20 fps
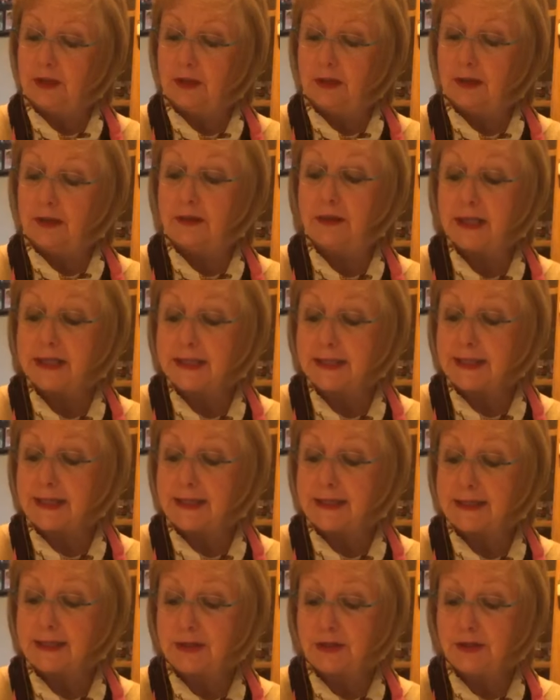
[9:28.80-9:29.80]
This
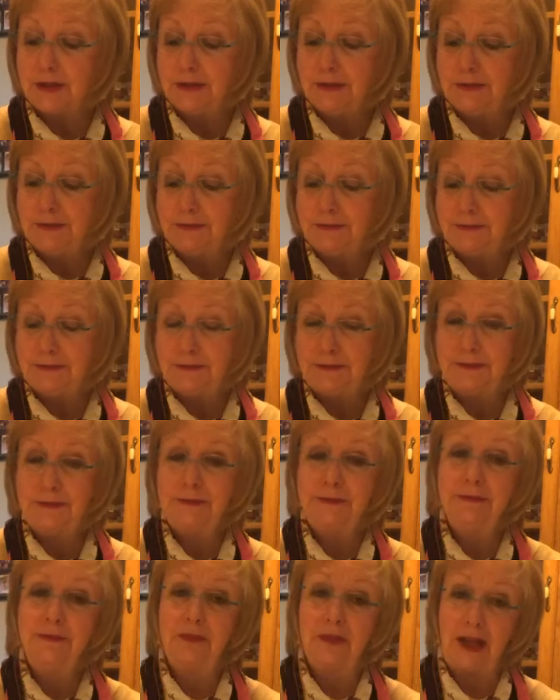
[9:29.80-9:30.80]
Easter,
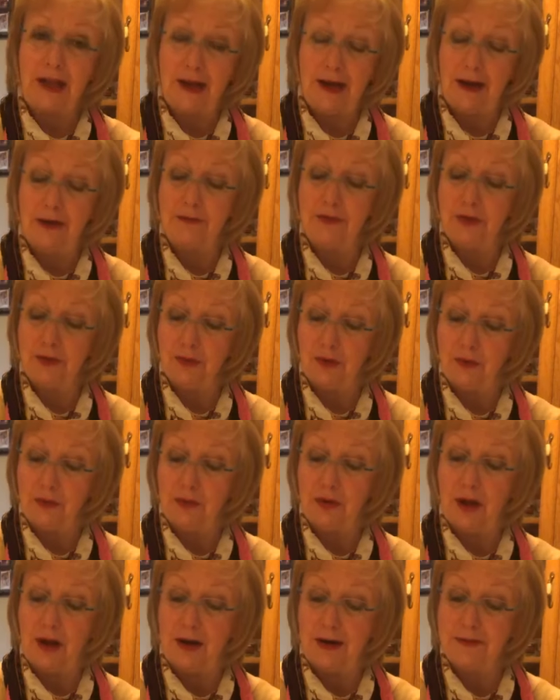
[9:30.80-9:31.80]
they have their own
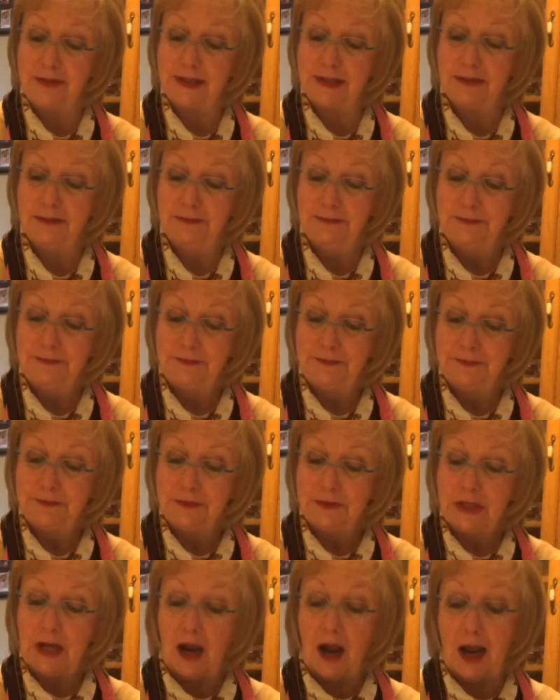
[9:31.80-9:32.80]
lives.
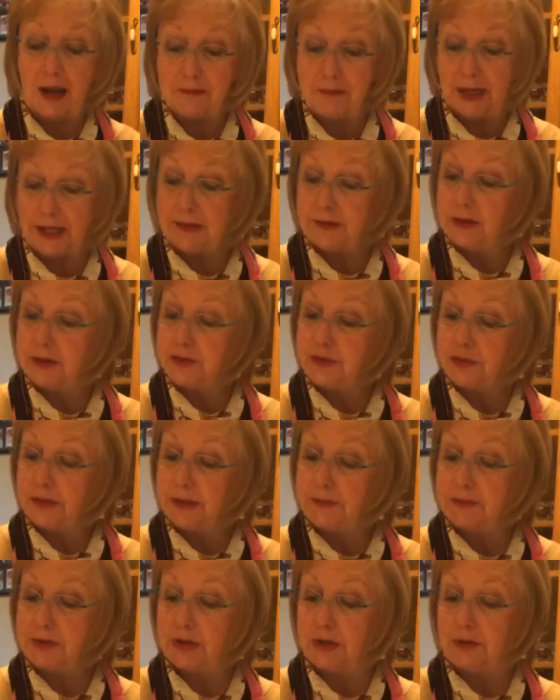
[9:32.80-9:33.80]
I made the
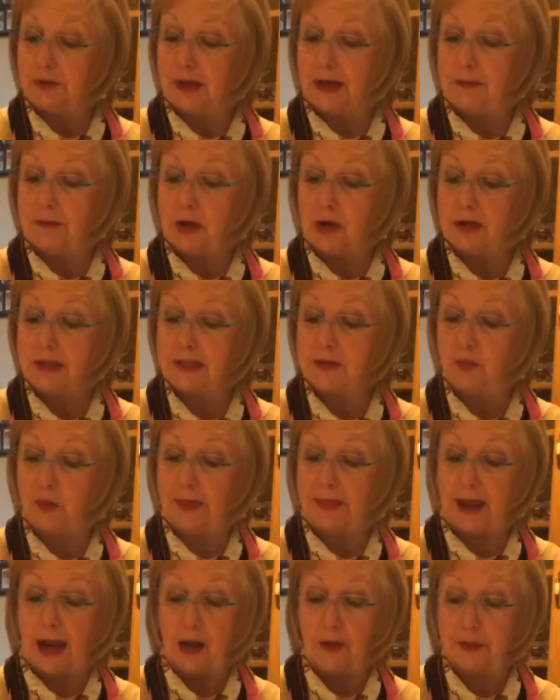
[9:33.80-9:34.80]
trip to Grandma's
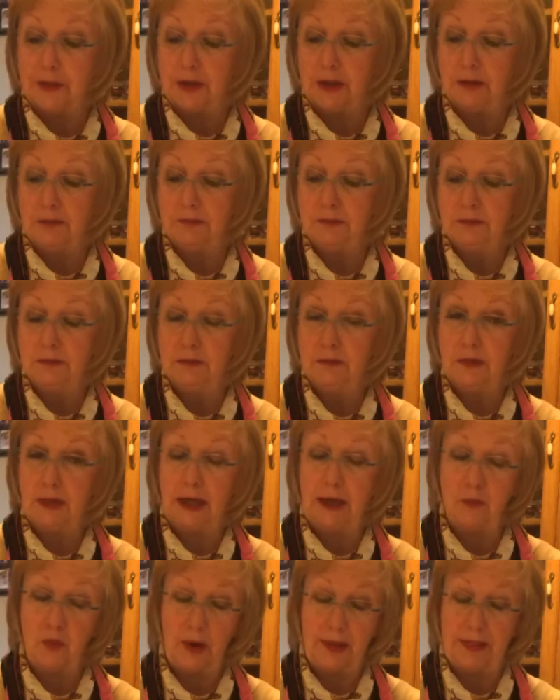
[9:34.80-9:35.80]
without them
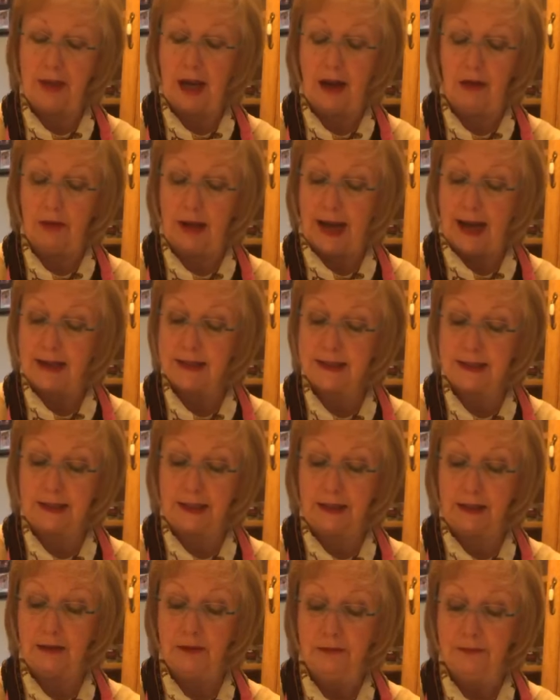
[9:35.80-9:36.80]
and without
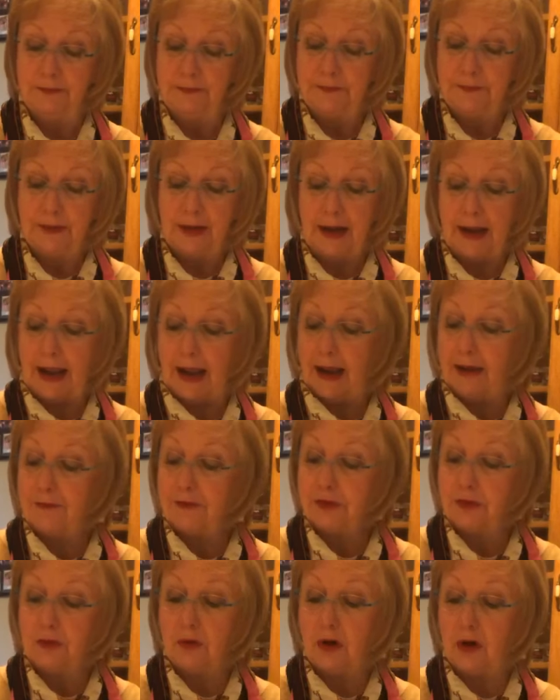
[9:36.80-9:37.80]
asking.
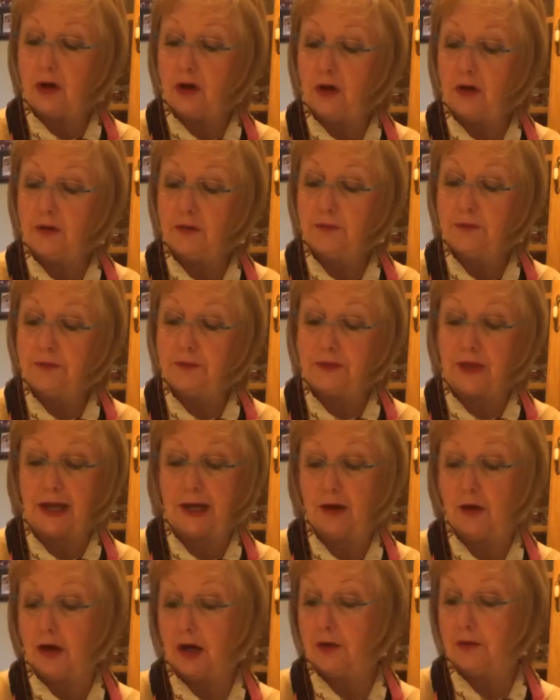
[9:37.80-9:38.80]
After all, they
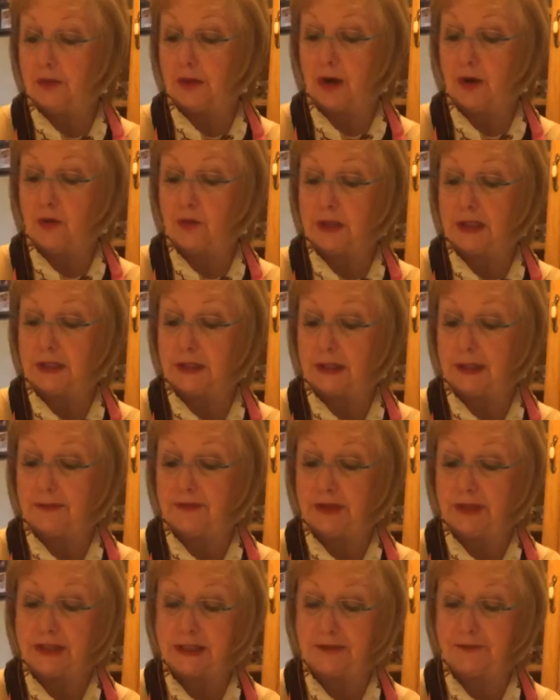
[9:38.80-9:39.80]
are grown and live
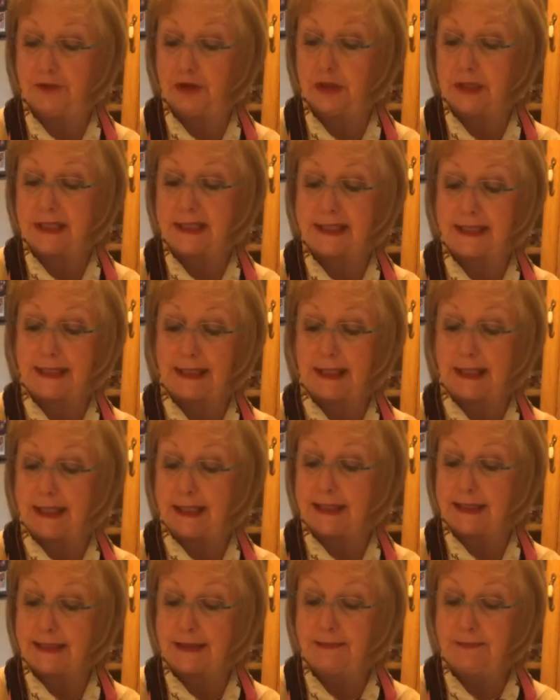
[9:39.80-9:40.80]
in different
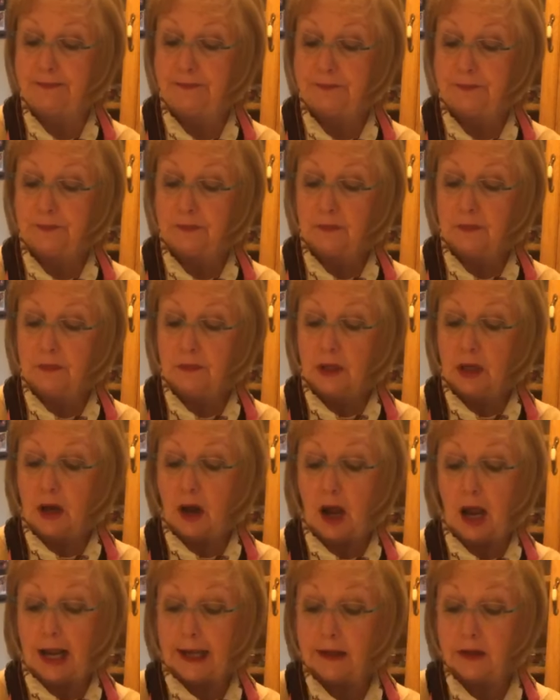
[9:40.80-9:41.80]
cities.
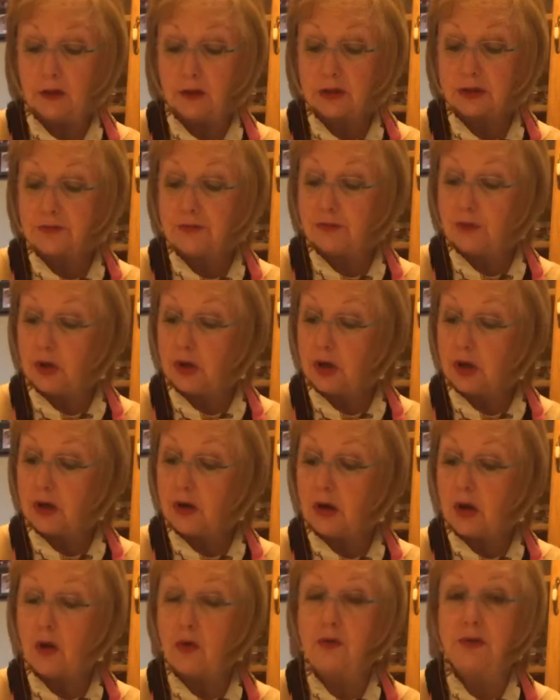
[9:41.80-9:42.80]
I looked for a
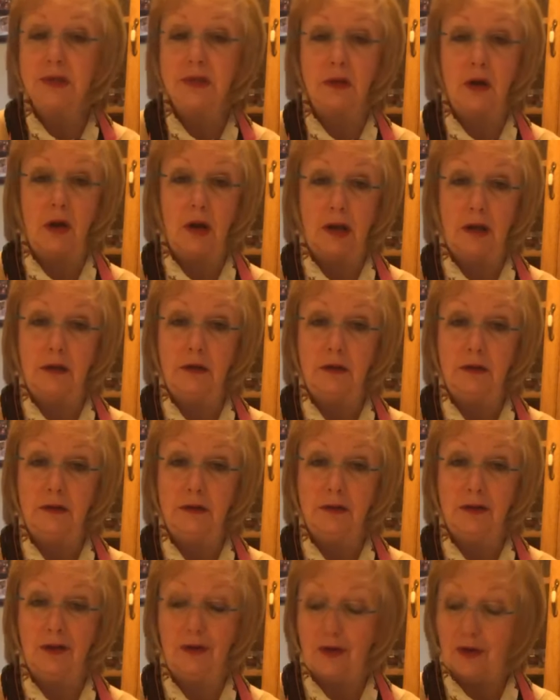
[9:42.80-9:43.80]
clothesline
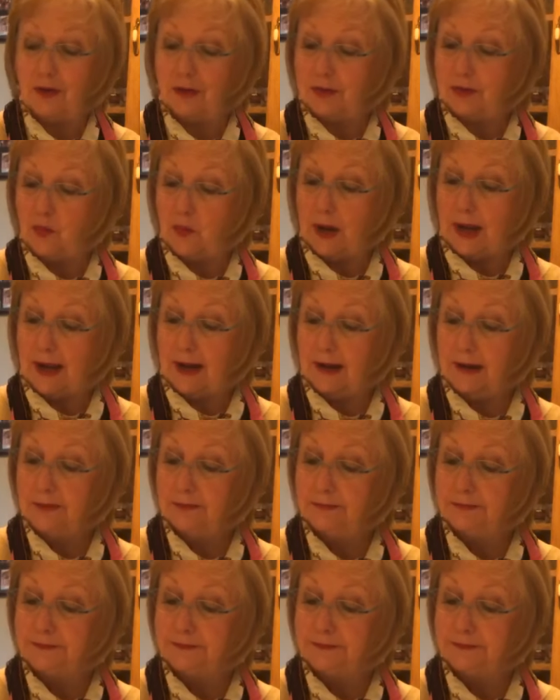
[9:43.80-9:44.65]
along the way.